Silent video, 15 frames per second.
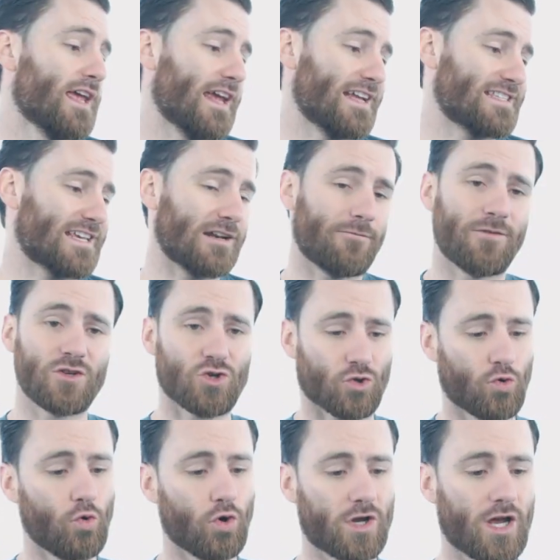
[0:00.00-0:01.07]
It's going to feature
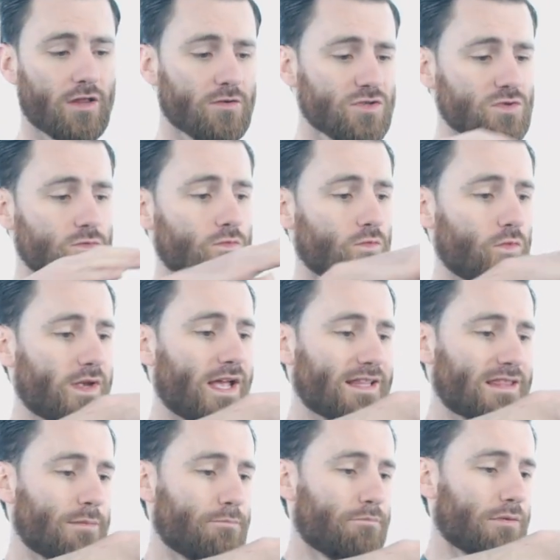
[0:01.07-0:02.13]
cool colors. We
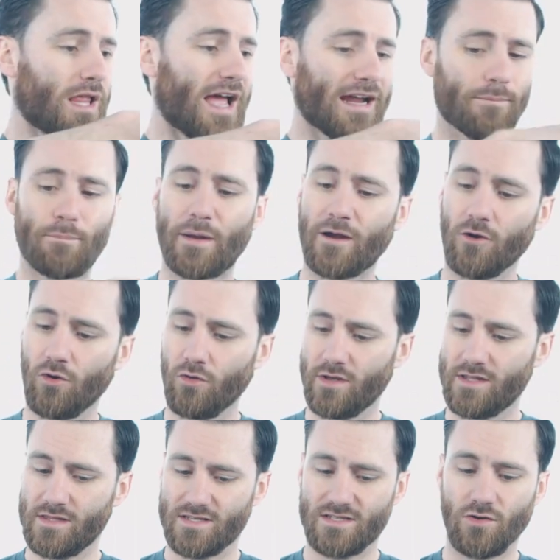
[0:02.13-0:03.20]
got the black barrel
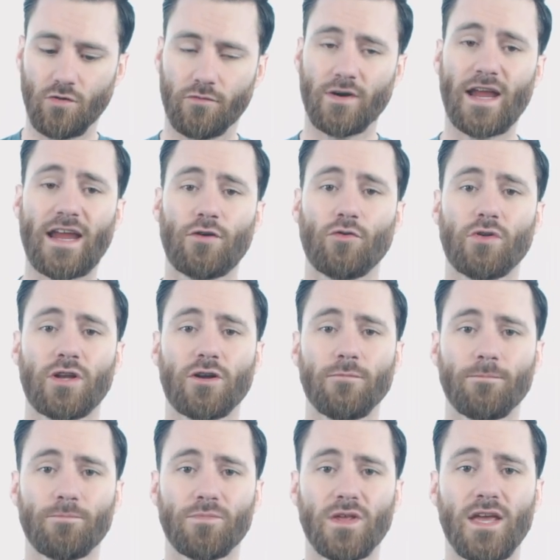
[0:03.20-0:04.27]
and the silver handle here.
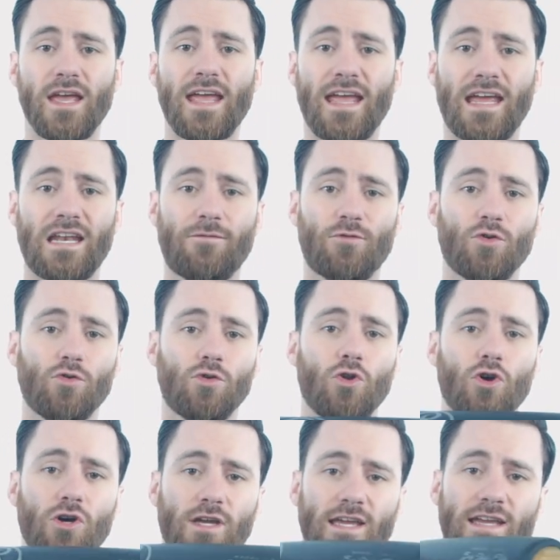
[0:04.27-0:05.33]
And if you
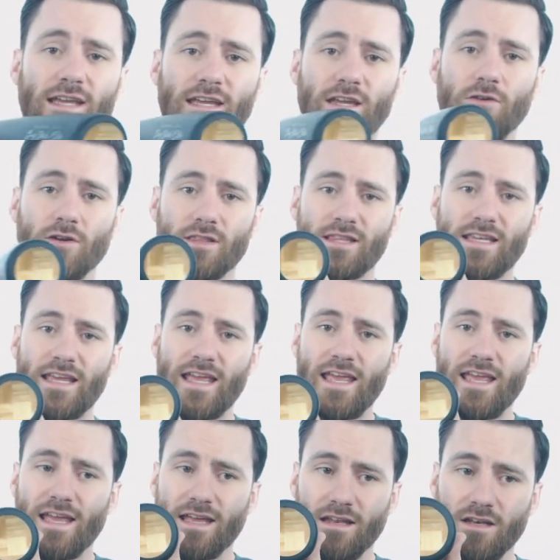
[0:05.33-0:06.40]
look here at the
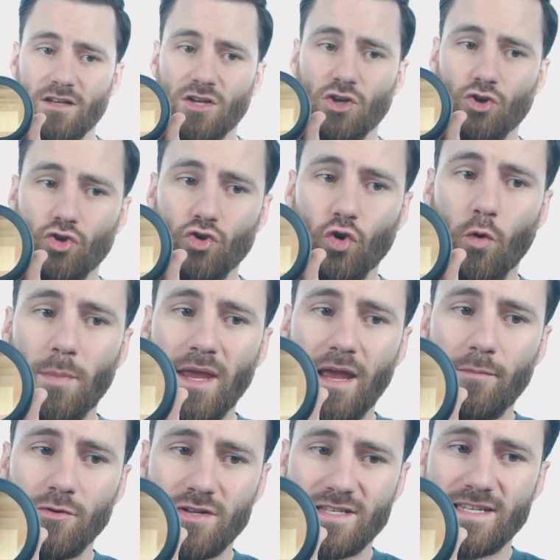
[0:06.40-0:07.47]
end, you'll be
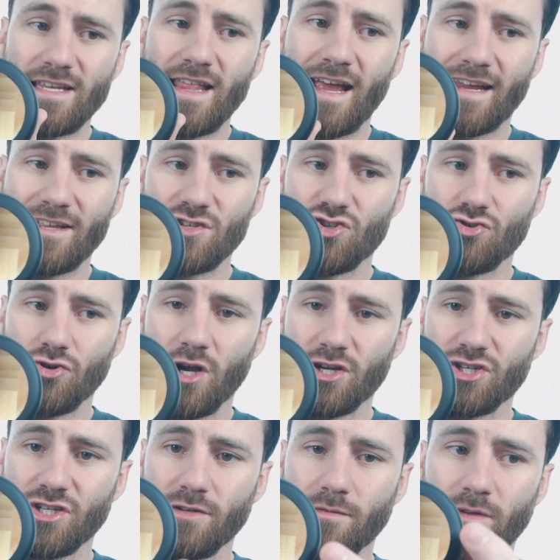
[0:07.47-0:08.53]
able to see that
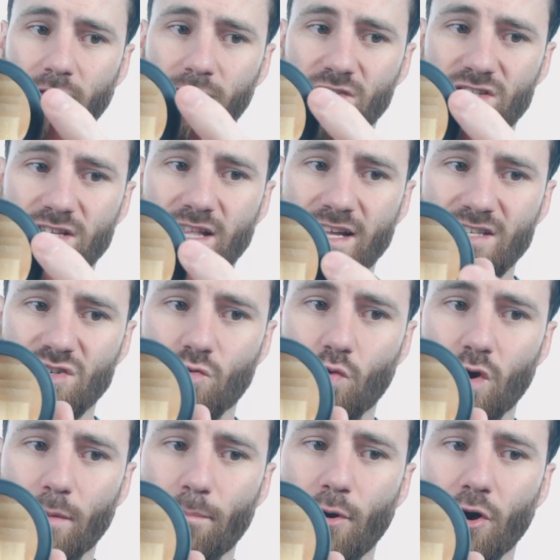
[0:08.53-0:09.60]
construction. If you see that
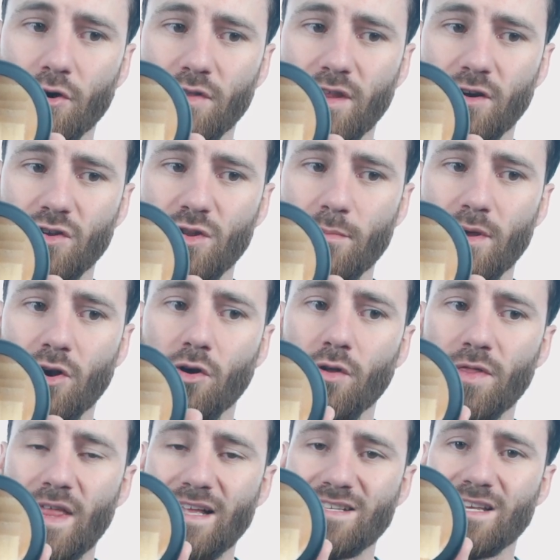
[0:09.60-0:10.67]
square part there in the
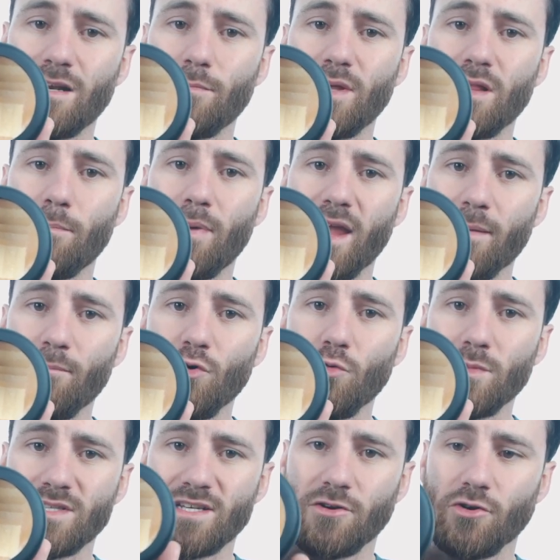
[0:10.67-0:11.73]
middle, that's going to be the bamboo
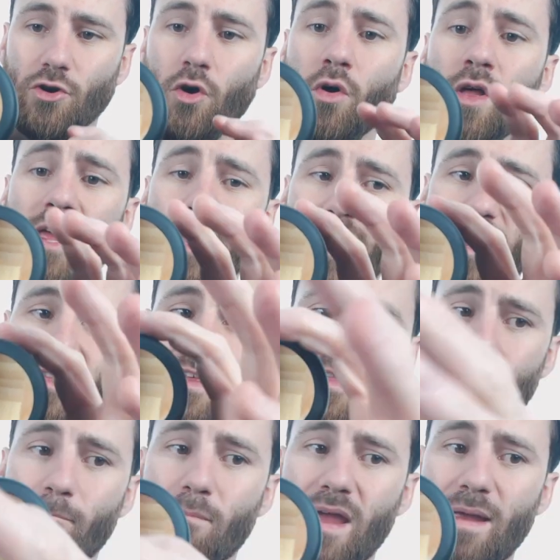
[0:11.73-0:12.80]
material, and then
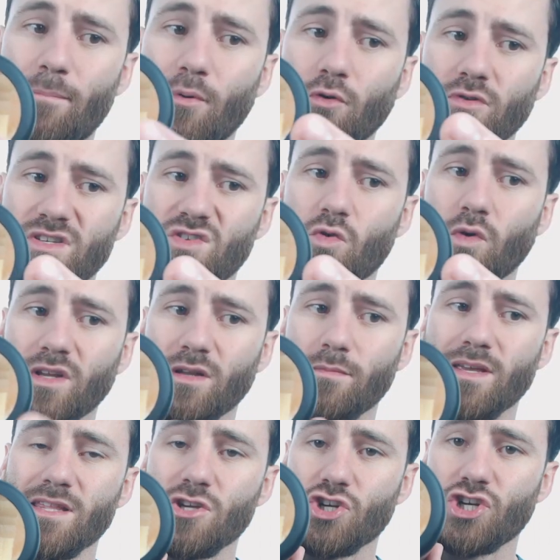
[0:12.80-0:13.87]
the maple is going to
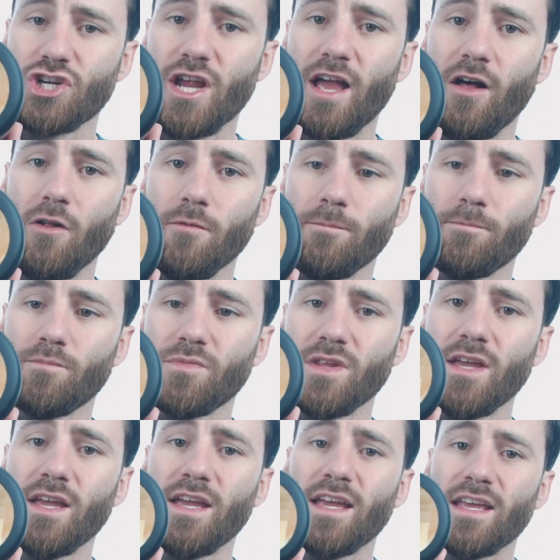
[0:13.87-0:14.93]
be the shell.
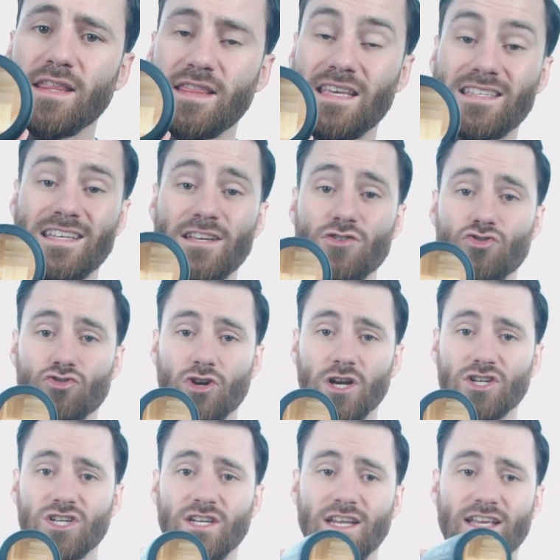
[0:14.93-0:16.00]
This
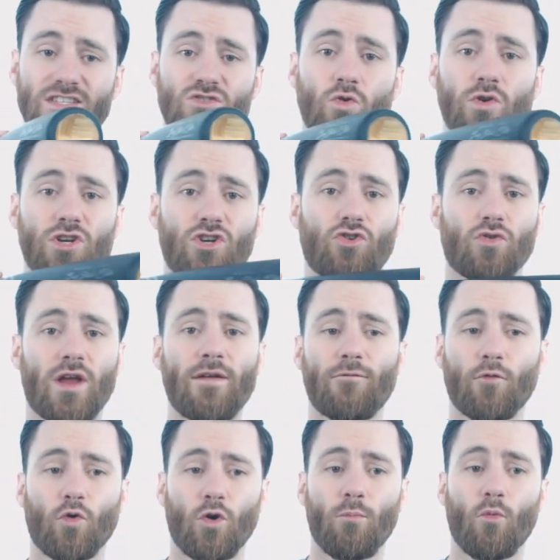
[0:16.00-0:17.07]
construction is going to create
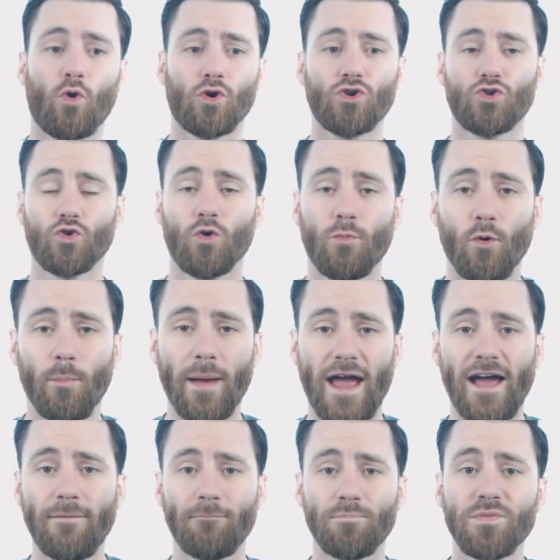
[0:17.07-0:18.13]
for a more durable
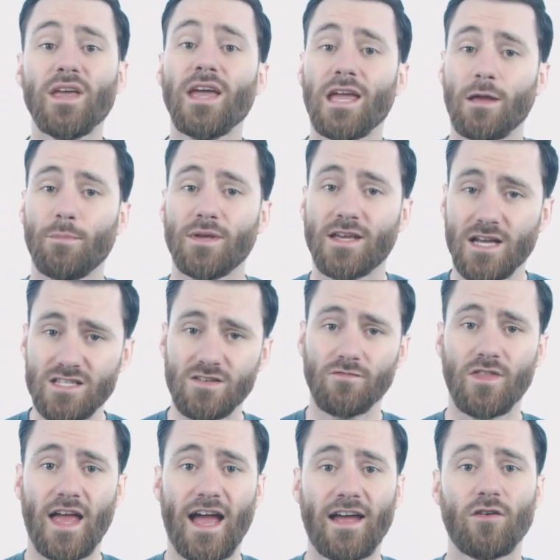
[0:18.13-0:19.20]
bat, and because
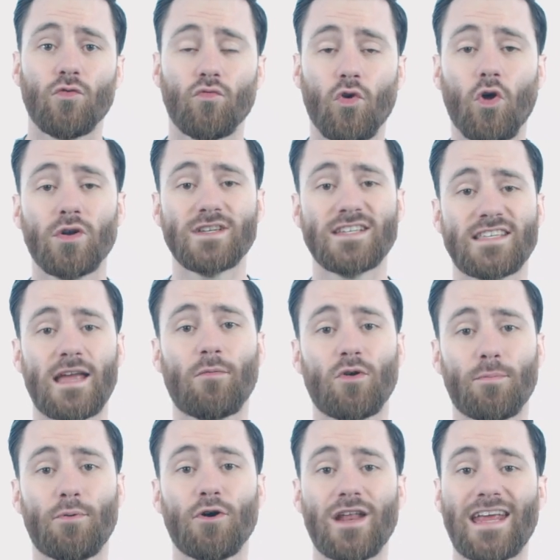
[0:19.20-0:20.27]
of that, Rawlings is able
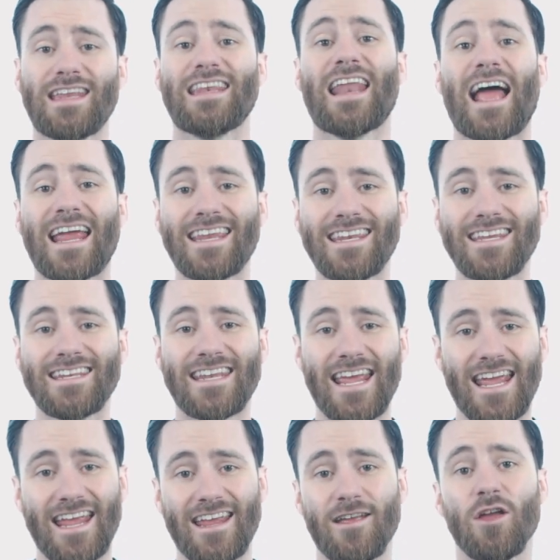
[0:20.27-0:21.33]
to put a
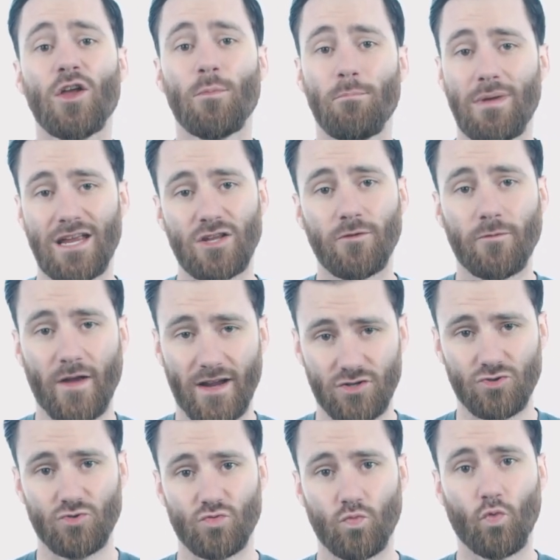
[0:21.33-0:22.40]
90-day
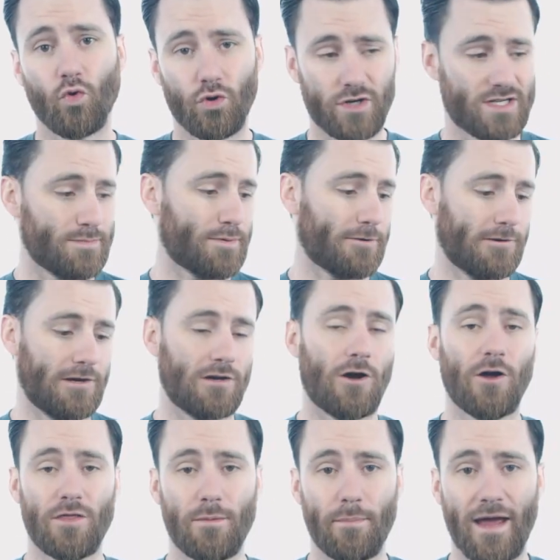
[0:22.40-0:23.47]
manufacturer's warranty period
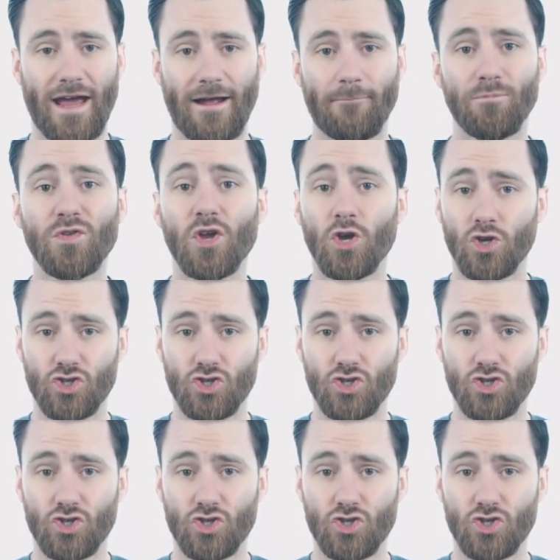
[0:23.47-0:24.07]
on the bat.